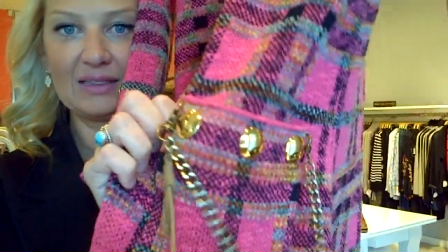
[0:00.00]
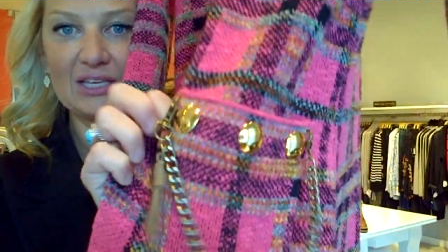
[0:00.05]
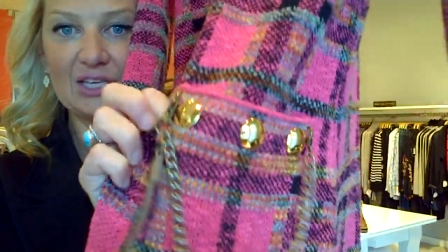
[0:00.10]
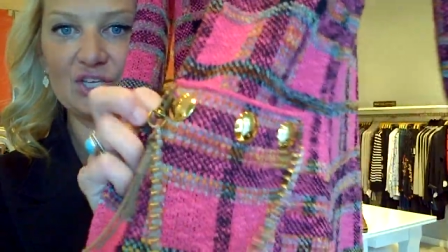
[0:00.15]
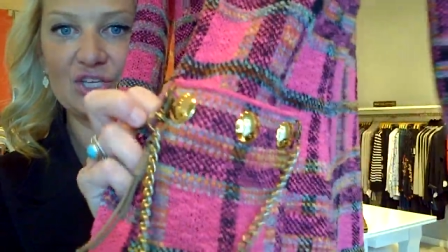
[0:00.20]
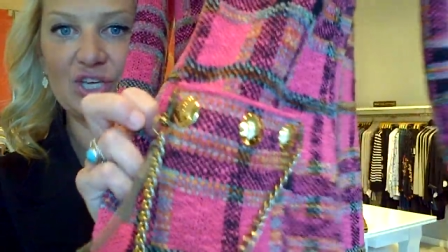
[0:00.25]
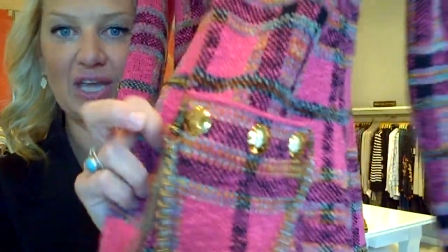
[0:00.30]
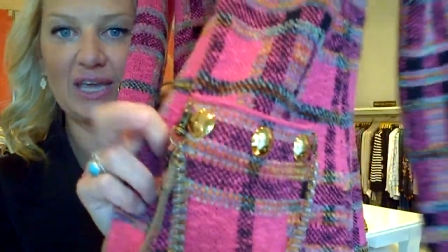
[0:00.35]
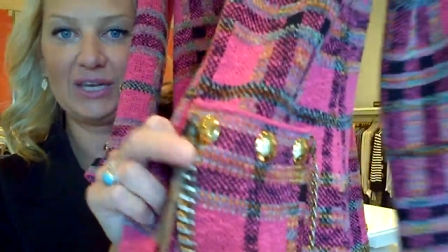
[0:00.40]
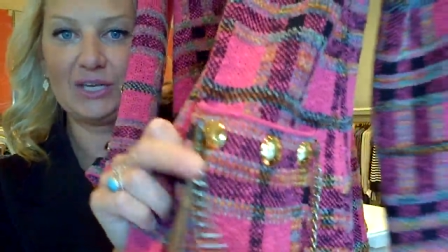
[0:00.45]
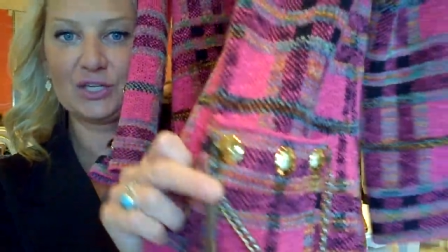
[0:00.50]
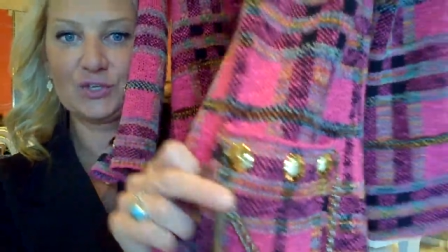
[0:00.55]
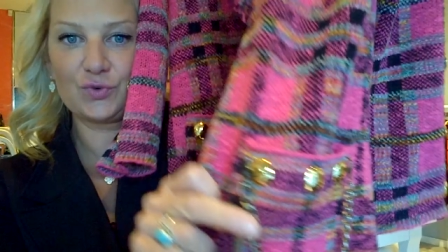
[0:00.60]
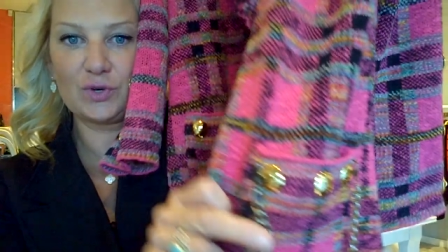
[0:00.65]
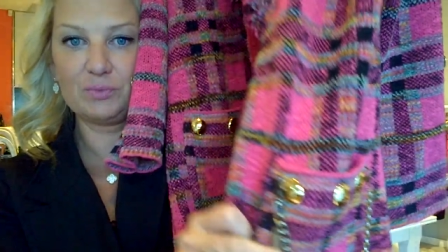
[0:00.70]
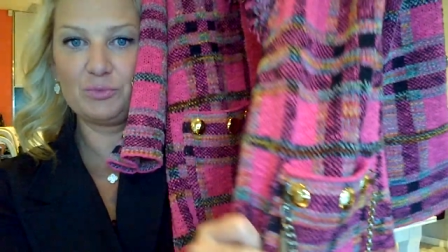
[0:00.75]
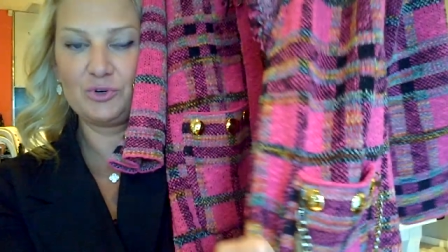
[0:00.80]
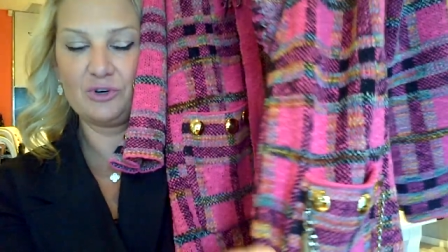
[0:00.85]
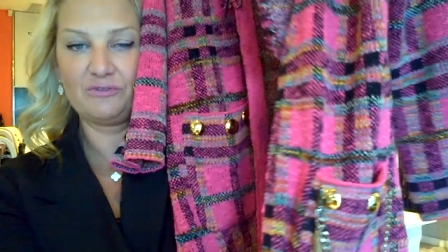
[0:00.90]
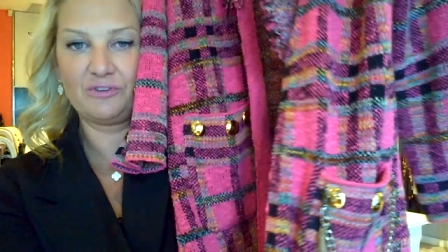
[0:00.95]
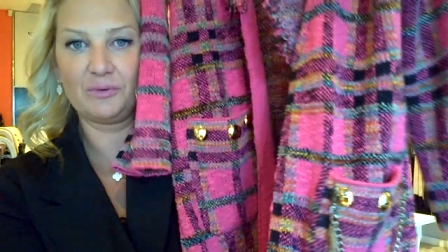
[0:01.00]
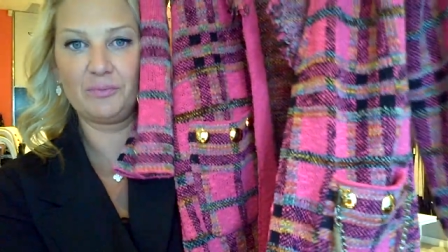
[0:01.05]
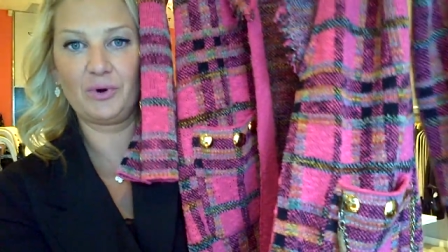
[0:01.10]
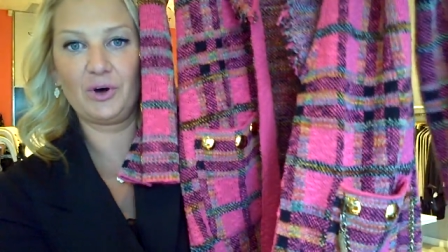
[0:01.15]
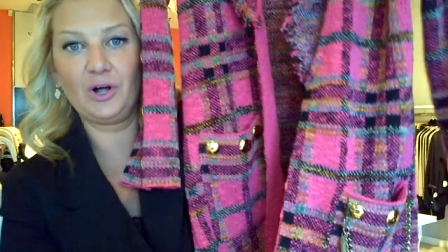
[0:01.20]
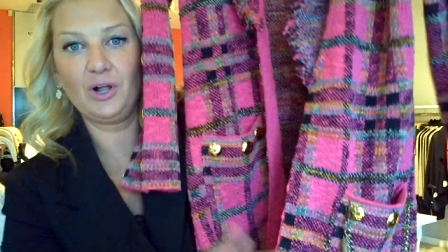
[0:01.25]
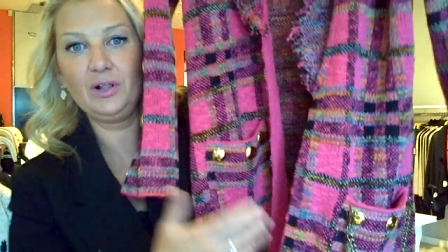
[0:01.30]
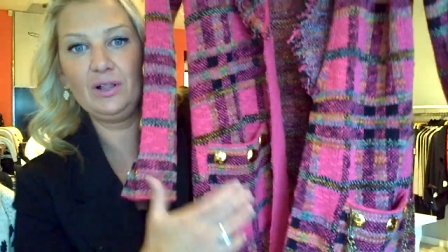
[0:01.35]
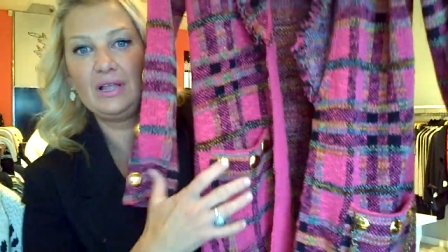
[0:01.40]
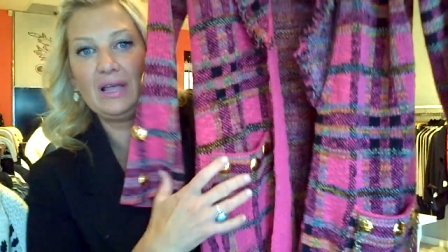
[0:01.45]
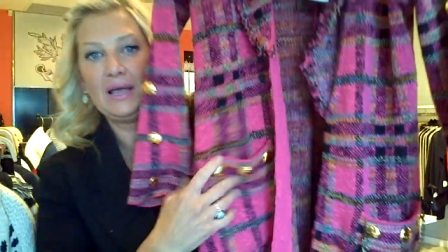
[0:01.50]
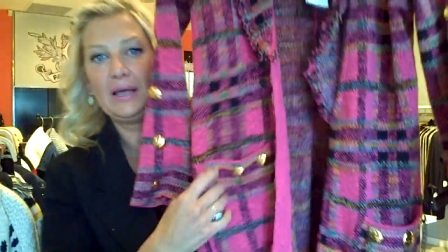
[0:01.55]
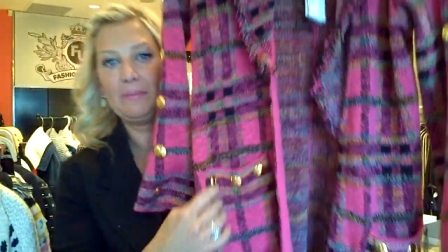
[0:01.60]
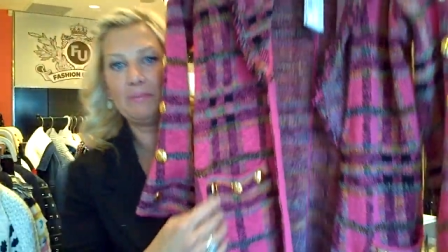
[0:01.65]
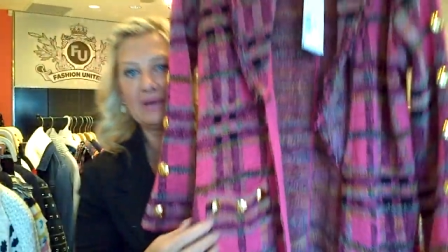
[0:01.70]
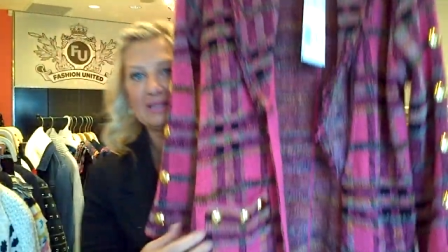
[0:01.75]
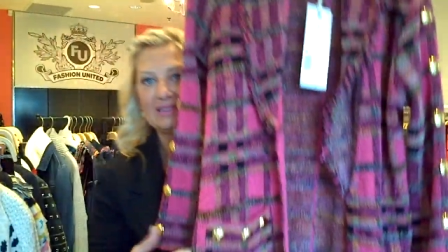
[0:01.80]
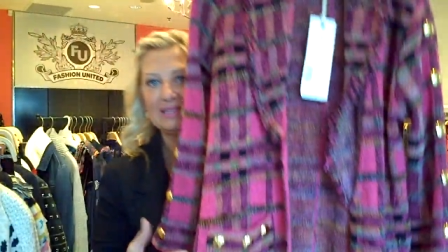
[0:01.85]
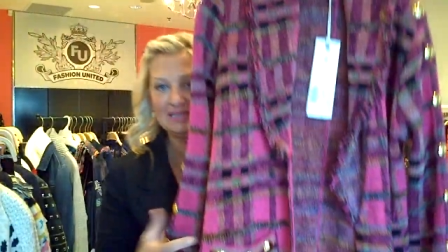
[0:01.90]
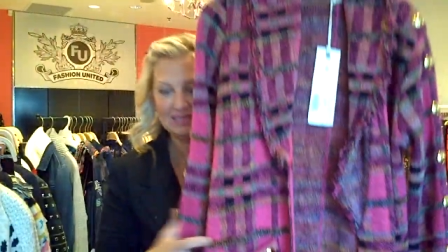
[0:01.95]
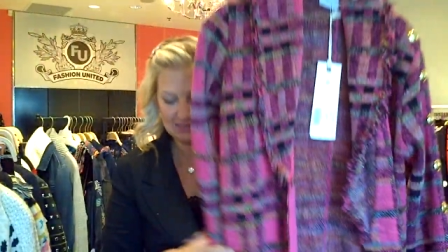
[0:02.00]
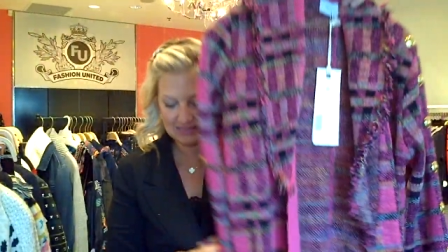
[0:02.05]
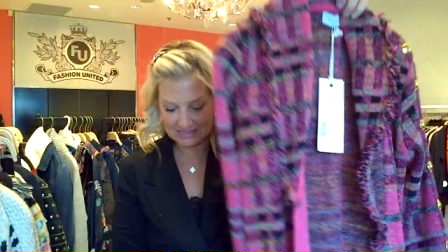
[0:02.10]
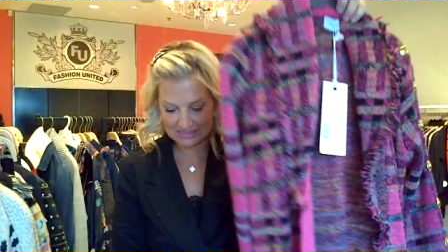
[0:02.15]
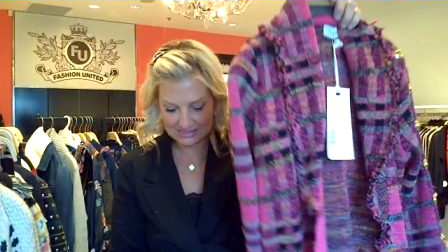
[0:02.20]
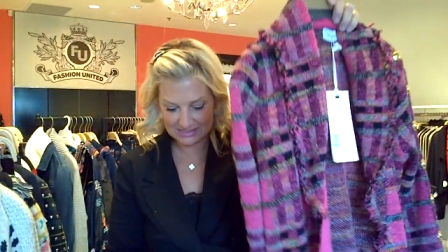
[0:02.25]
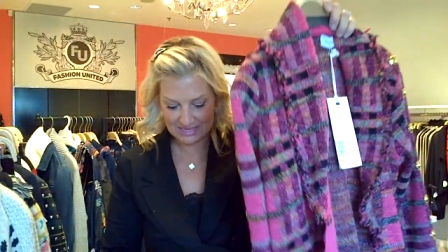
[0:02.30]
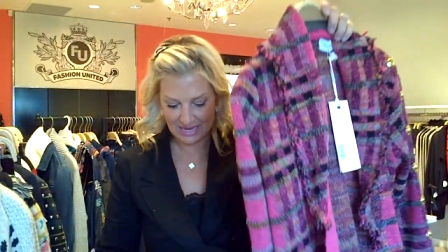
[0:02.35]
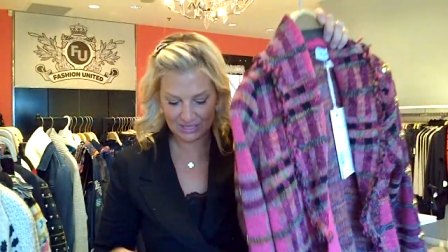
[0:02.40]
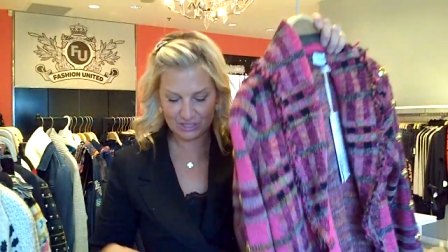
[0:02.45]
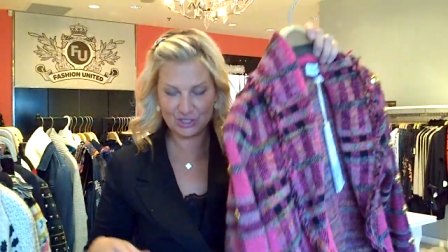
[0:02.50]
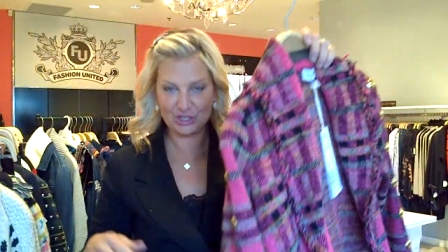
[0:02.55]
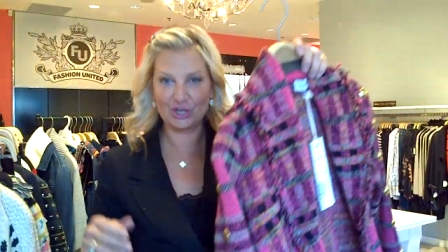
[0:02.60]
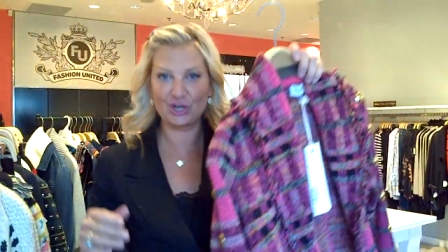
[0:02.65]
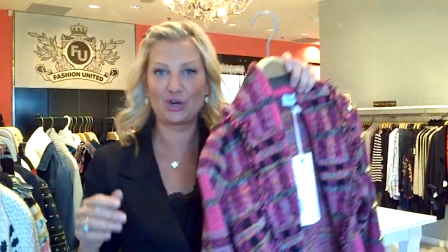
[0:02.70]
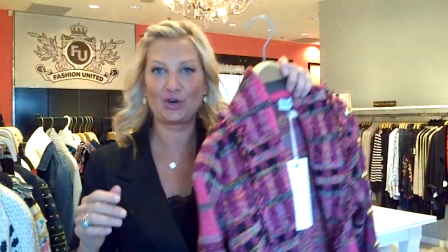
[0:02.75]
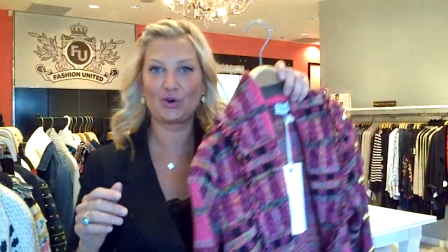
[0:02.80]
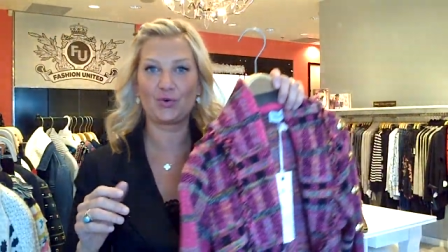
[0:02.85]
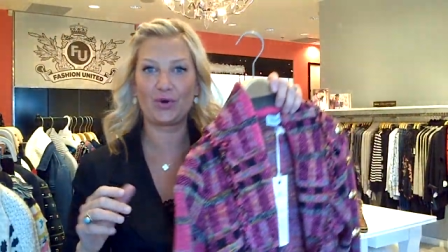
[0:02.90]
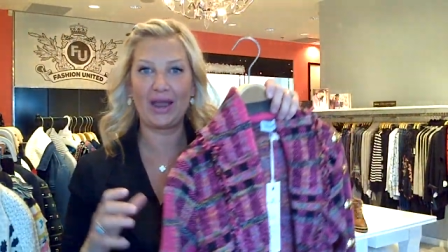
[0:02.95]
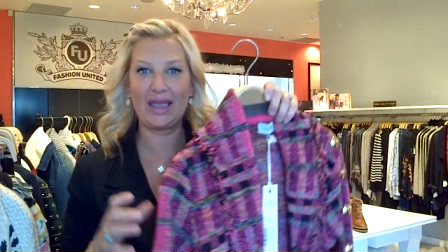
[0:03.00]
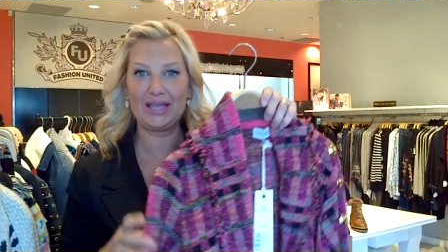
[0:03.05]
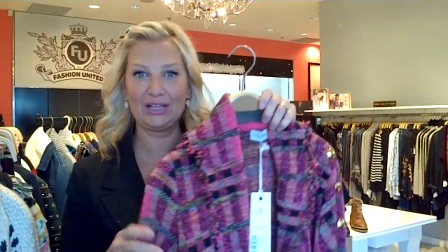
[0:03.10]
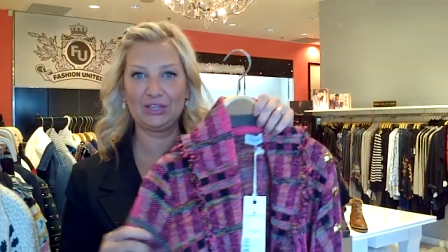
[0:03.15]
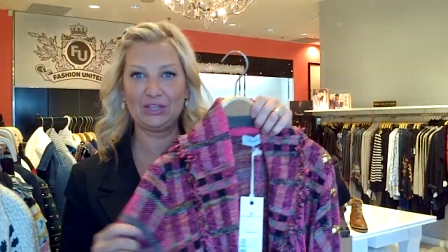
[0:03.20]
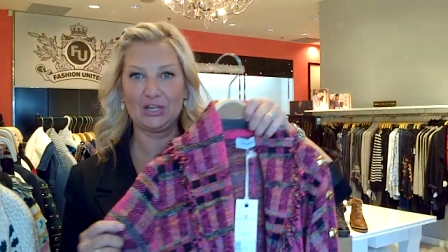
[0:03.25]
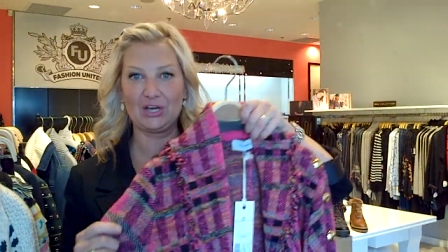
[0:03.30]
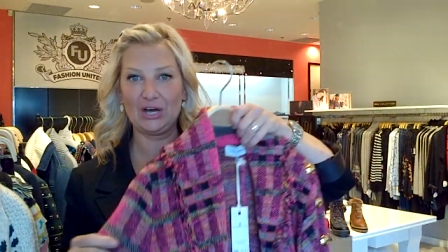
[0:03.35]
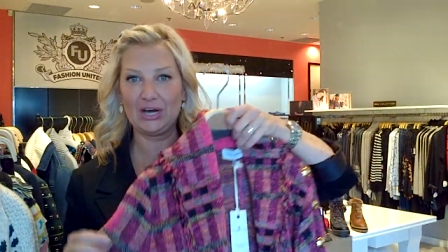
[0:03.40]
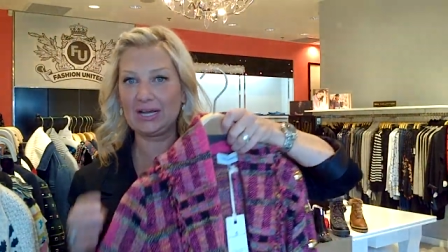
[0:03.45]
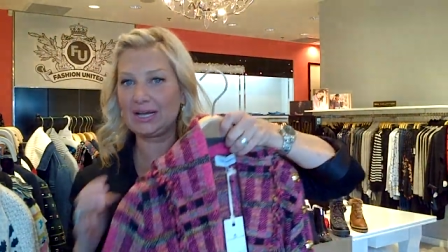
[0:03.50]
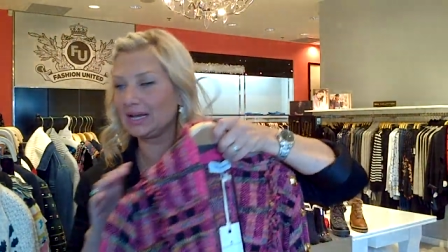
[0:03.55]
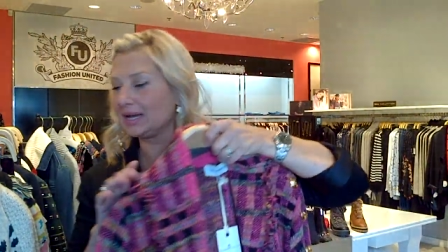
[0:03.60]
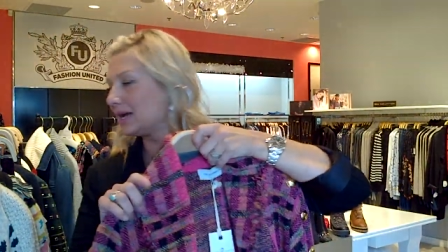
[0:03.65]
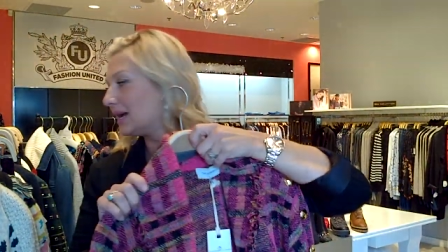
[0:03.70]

The chain is removable, but this is such a great look.